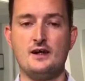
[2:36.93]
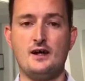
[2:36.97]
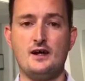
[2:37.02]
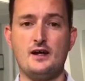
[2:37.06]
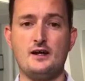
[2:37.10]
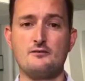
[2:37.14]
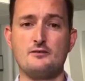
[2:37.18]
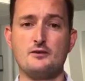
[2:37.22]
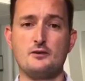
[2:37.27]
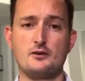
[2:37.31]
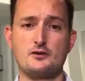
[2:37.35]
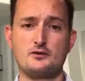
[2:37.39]

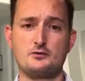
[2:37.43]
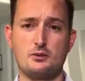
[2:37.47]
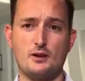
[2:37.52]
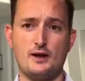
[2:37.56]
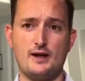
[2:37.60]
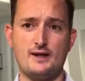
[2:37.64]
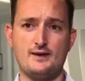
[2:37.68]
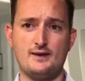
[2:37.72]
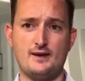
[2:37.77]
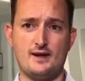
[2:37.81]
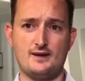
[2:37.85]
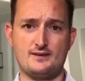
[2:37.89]
If you
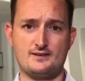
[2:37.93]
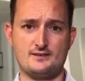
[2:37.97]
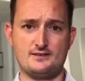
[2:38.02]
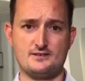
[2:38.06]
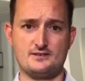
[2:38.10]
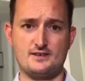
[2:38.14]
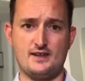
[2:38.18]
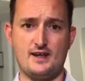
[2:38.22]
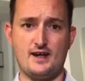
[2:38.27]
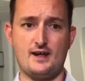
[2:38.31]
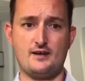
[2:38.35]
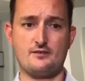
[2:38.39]
explain that to
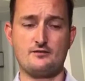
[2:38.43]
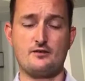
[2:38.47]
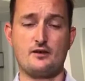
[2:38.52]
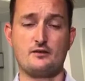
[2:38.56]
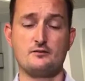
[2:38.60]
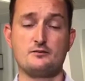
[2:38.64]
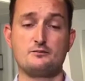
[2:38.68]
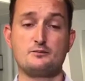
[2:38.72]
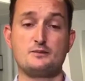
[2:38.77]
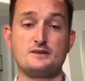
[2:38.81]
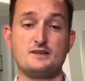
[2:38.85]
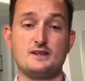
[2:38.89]
staff,
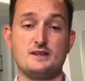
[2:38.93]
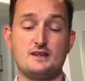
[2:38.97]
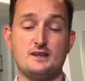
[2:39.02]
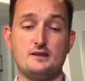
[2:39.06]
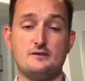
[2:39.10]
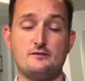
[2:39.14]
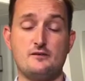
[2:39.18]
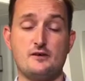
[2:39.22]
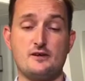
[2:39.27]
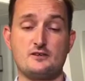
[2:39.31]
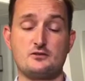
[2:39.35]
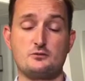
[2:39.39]
and
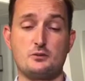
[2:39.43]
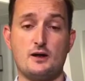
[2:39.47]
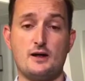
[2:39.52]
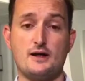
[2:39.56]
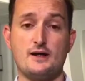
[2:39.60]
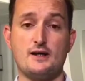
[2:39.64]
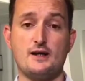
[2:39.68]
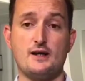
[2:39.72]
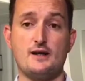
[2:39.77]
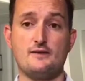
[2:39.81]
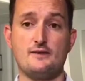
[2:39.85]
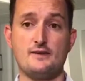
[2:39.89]
particularly if you
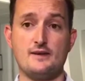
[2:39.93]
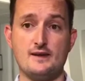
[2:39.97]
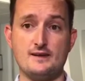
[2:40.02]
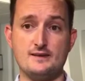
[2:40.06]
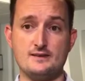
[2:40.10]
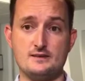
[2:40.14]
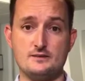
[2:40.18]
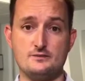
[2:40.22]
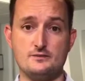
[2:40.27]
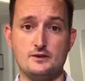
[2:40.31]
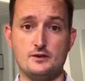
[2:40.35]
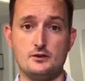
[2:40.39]
explain it in the
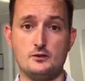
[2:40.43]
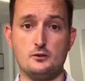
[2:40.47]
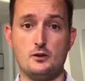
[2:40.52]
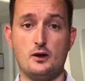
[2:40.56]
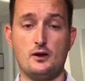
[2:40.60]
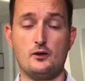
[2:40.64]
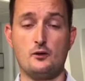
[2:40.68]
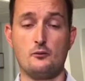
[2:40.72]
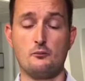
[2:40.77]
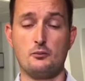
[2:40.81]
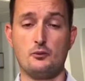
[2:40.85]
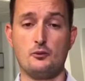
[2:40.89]
interview
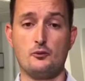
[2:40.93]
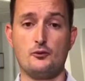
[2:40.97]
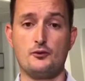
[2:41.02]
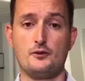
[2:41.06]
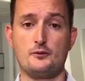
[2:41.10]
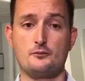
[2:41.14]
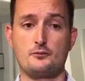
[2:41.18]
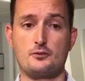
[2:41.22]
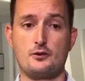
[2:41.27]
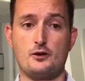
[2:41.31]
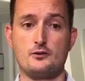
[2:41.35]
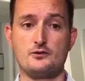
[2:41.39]
and
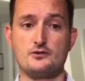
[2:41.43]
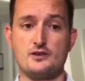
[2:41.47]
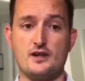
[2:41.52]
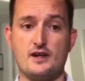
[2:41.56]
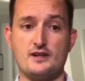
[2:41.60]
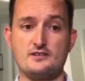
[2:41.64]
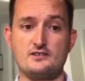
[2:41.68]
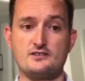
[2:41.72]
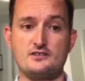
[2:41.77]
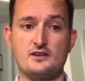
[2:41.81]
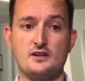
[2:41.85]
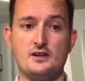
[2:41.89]
onboarding
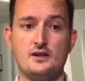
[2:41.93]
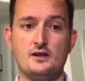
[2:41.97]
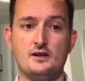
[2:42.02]
process,